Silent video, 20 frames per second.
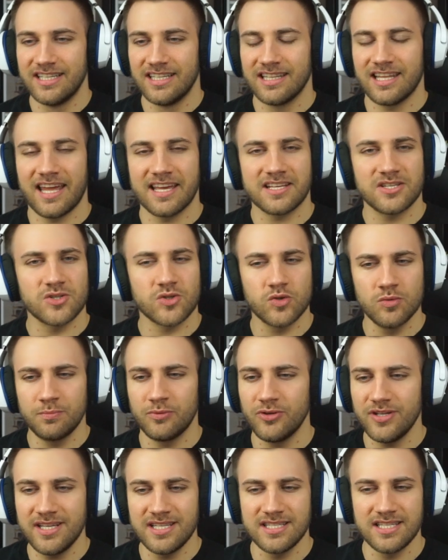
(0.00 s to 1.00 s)
Like
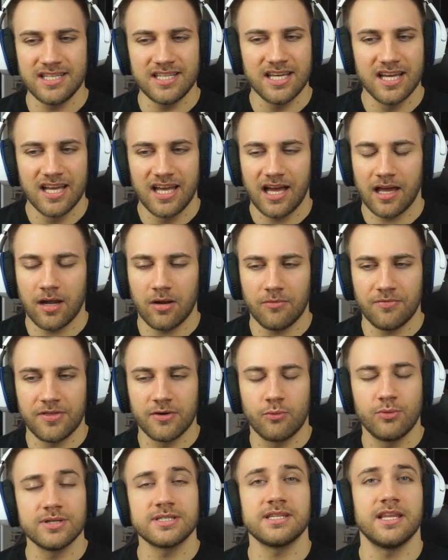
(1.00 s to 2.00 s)
super easy. I love
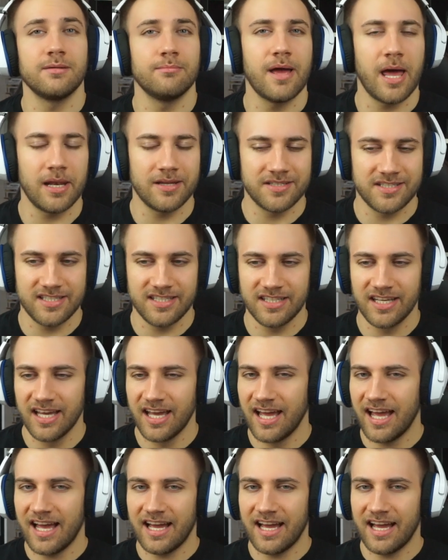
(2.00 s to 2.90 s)
the whistling melody.